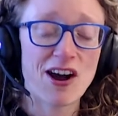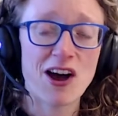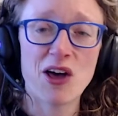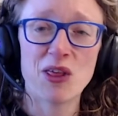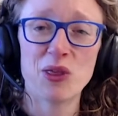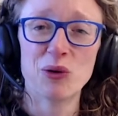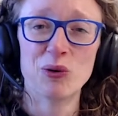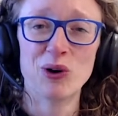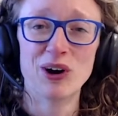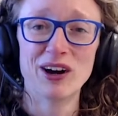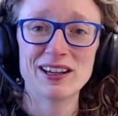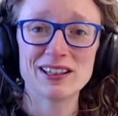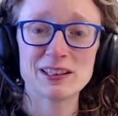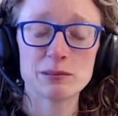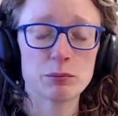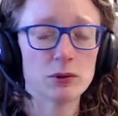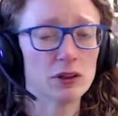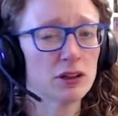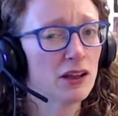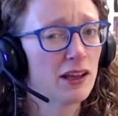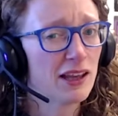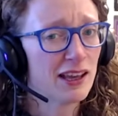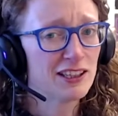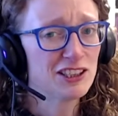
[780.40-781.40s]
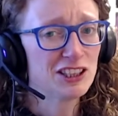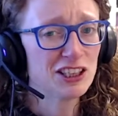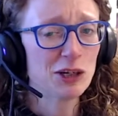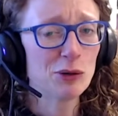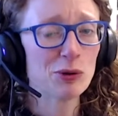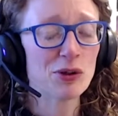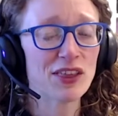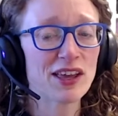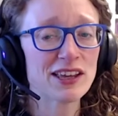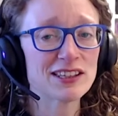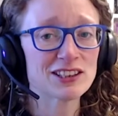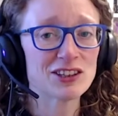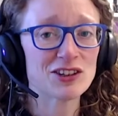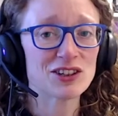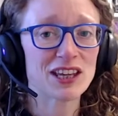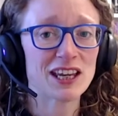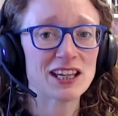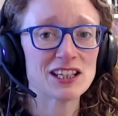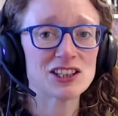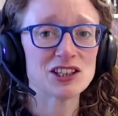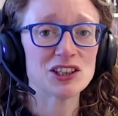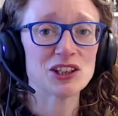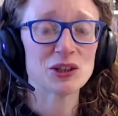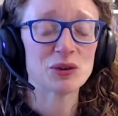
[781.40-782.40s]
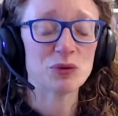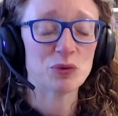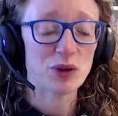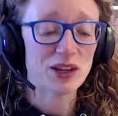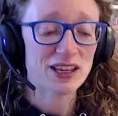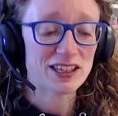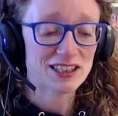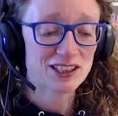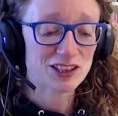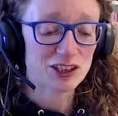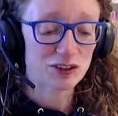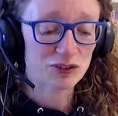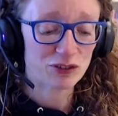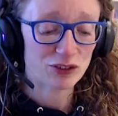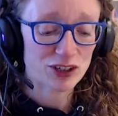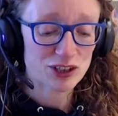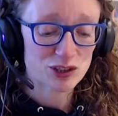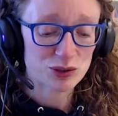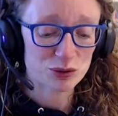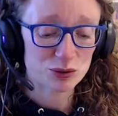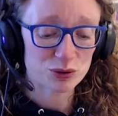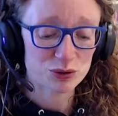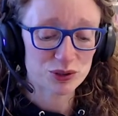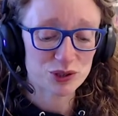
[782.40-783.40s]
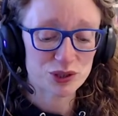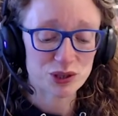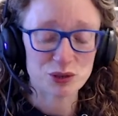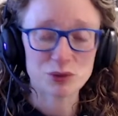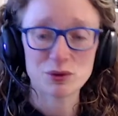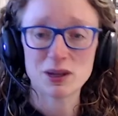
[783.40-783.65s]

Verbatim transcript: otherwise. But do you know what? That's okay too. It's good for us all to